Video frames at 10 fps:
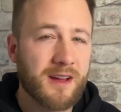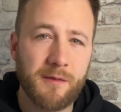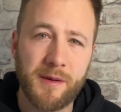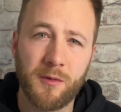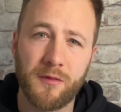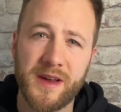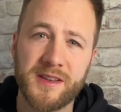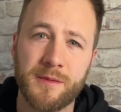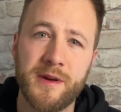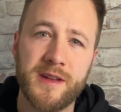I'm a bit more of an
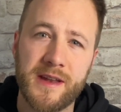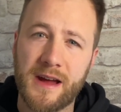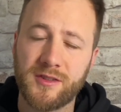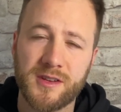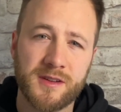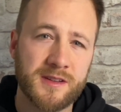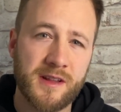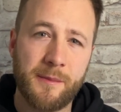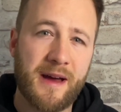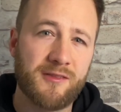intermediate now just because the
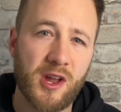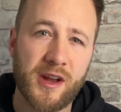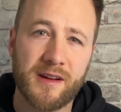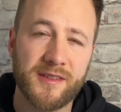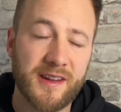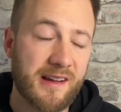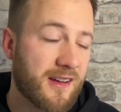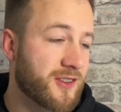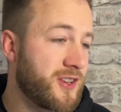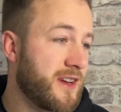amount of learning I've done in the
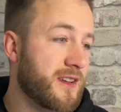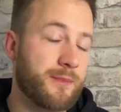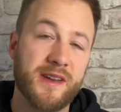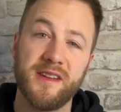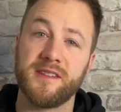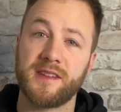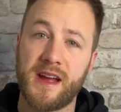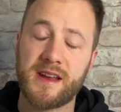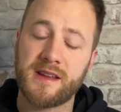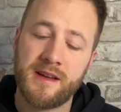last year has been
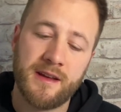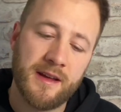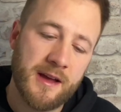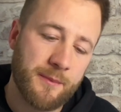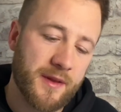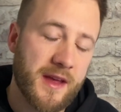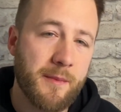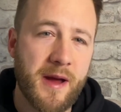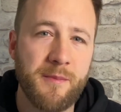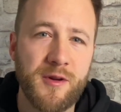insane. But
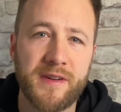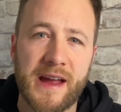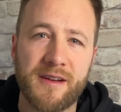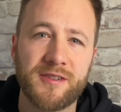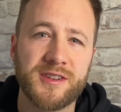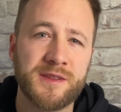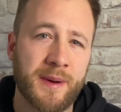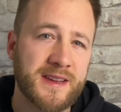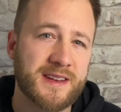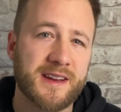the moving average is
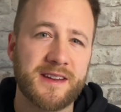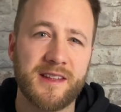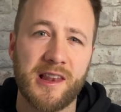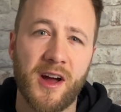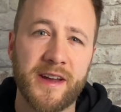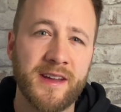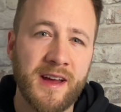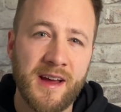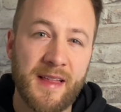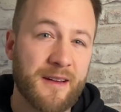basically the line
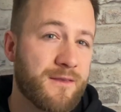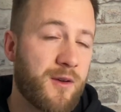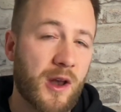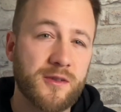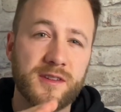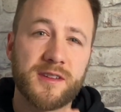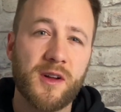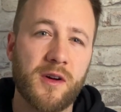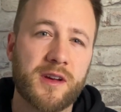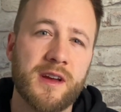that follows the
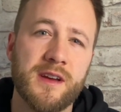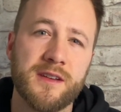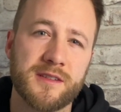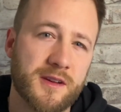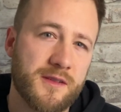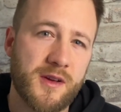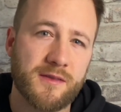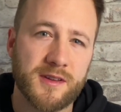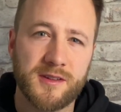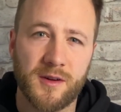stock. So if you have
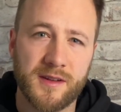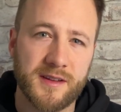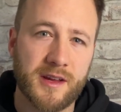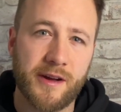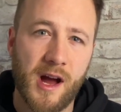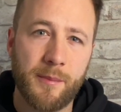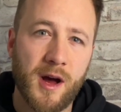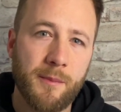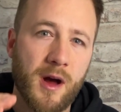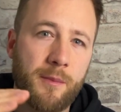a stock that's going
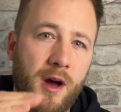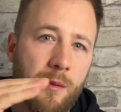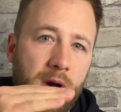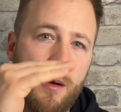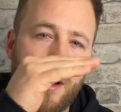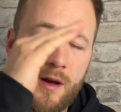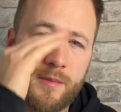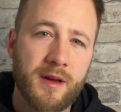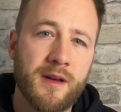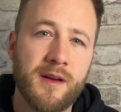
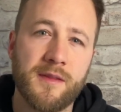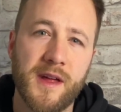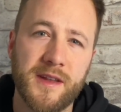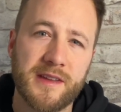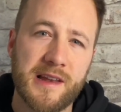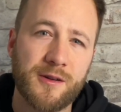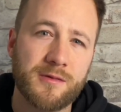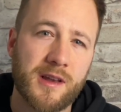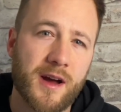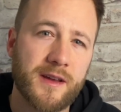up, then there's a little
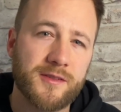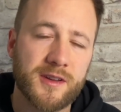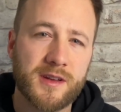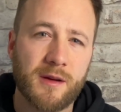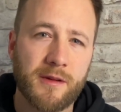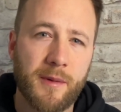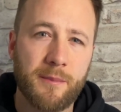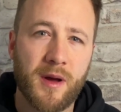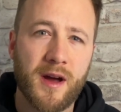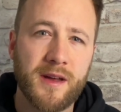line just coming up
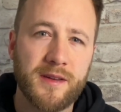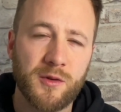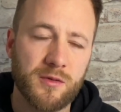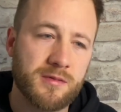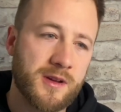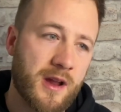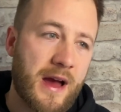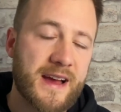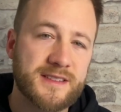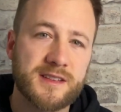behind it, or as it's